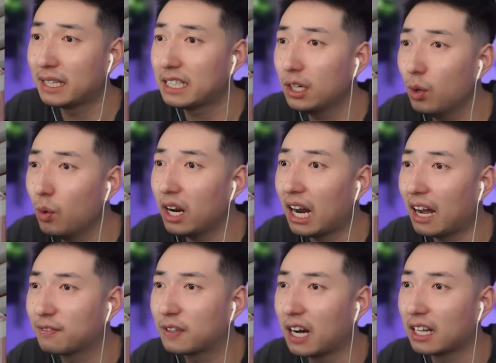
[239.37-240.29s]
you know what?
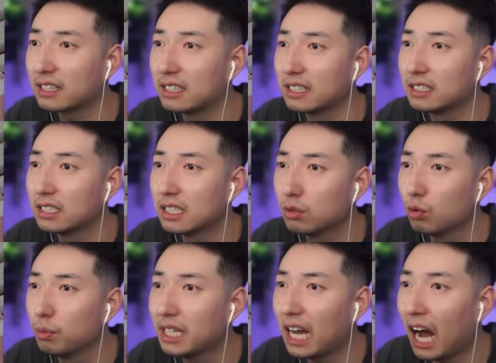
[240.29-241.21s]
I've got this. This
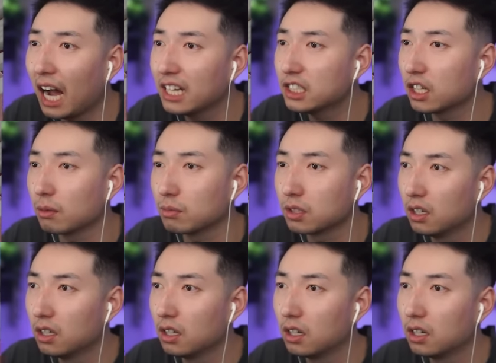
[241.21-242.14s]
will be high
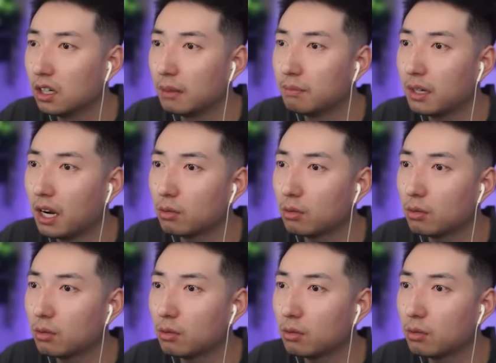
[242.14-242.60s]
jumps. I'm not